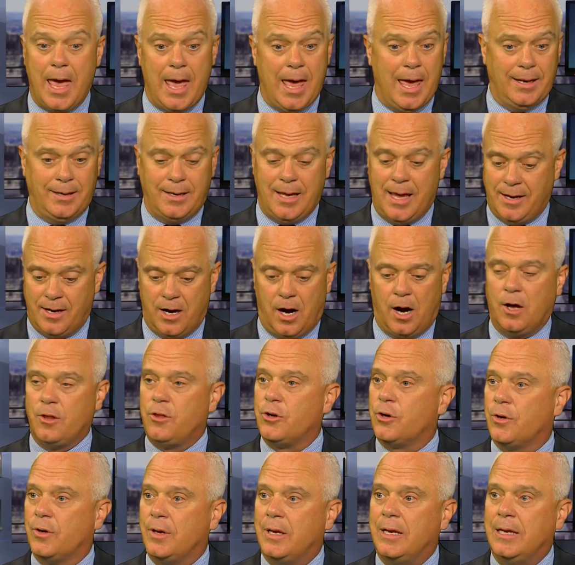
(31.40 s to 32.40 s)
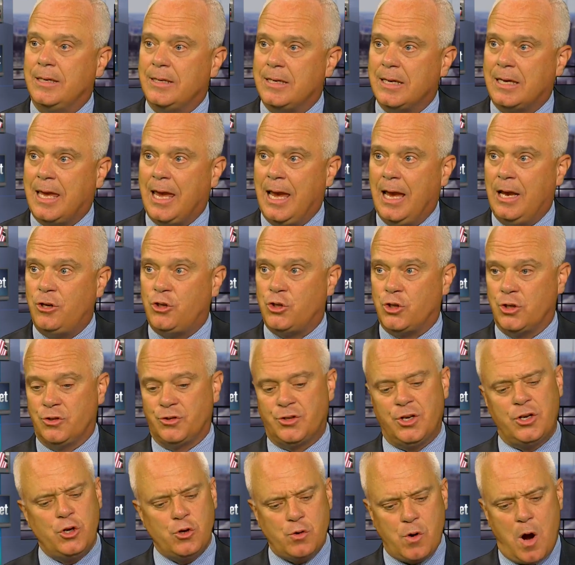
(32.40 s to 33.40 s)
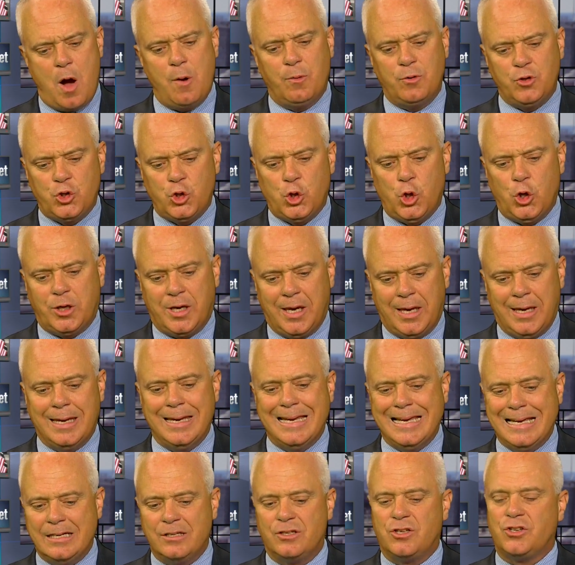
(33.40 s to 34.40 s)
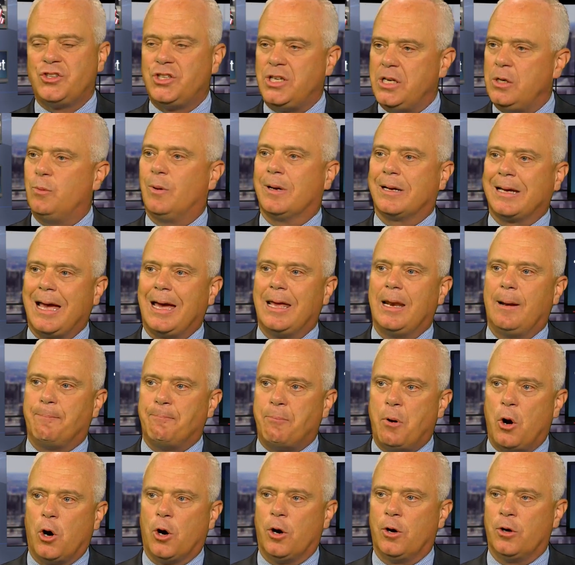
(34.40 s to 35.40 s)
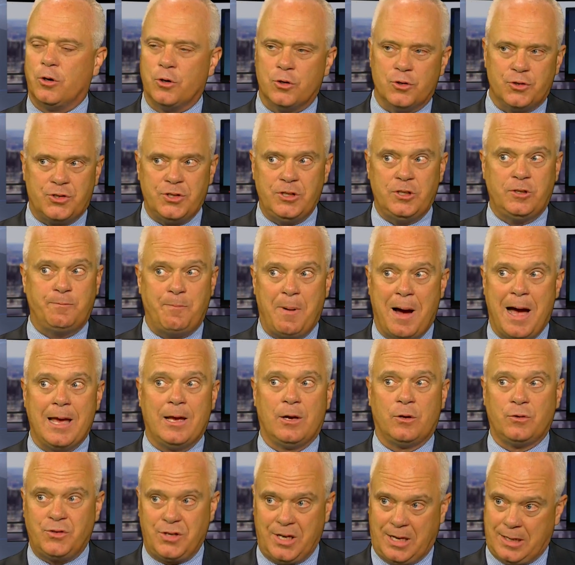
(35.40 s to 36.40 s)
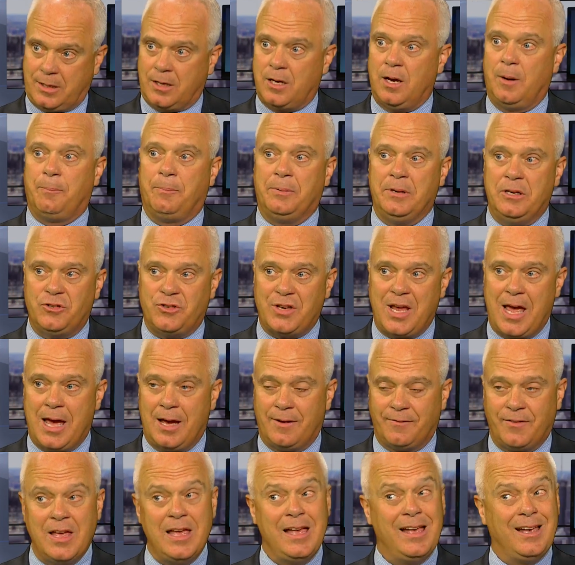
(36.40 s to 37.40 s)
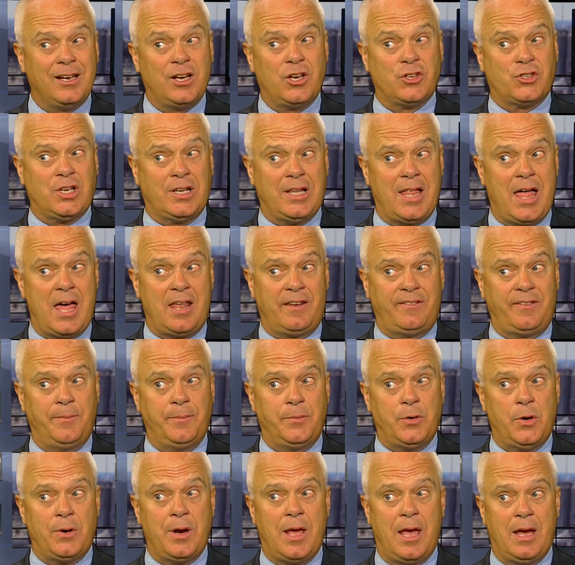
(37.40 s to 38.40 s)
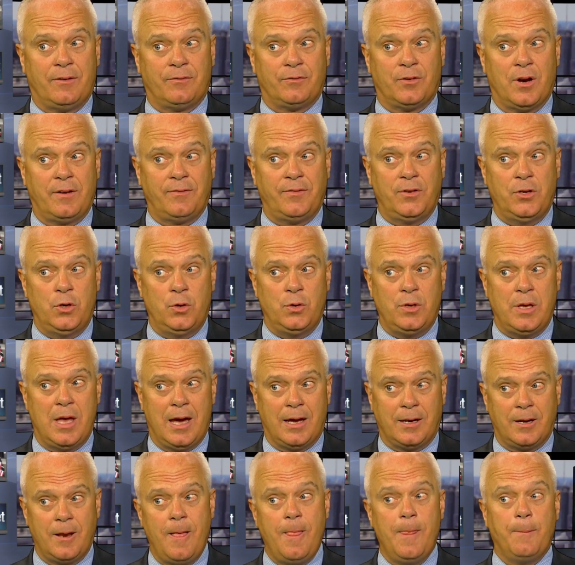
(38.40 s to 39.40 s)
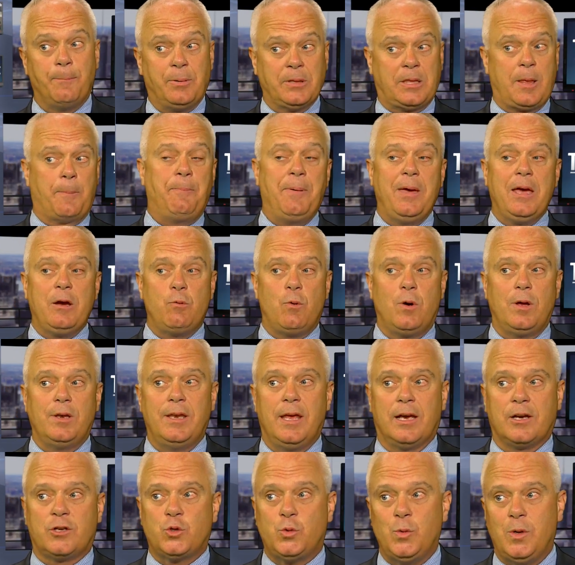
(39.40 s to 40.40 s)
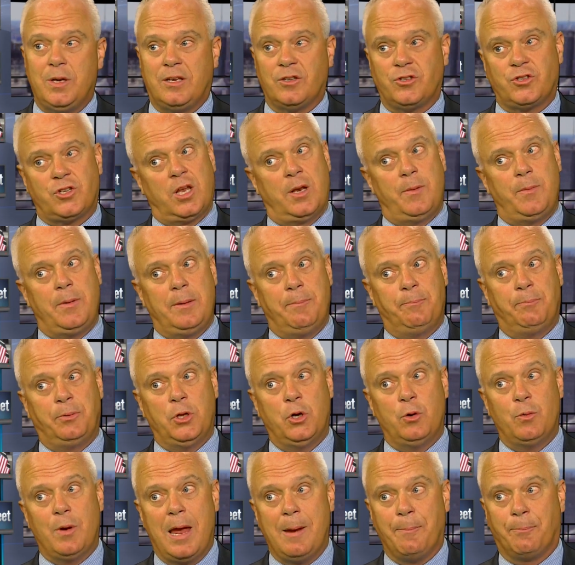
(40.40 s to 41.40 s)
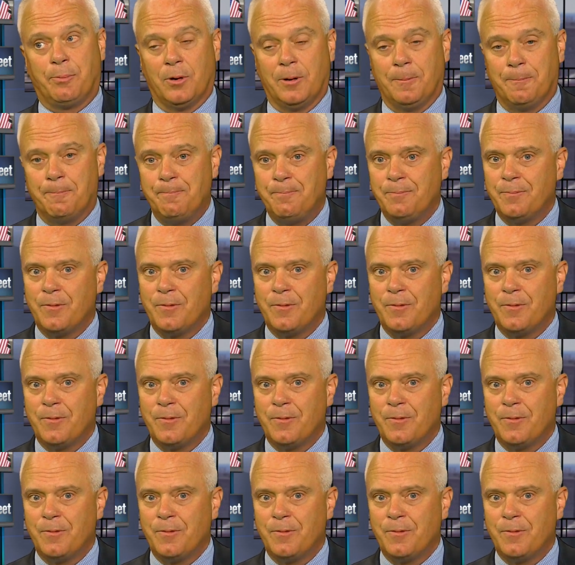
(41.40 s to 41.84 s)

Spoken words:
and other indications. And you're always looking to see what kind of partners these biotech companies have, because a lot of them don't have revenue yet. But the big one next week is going to be Blue Apron.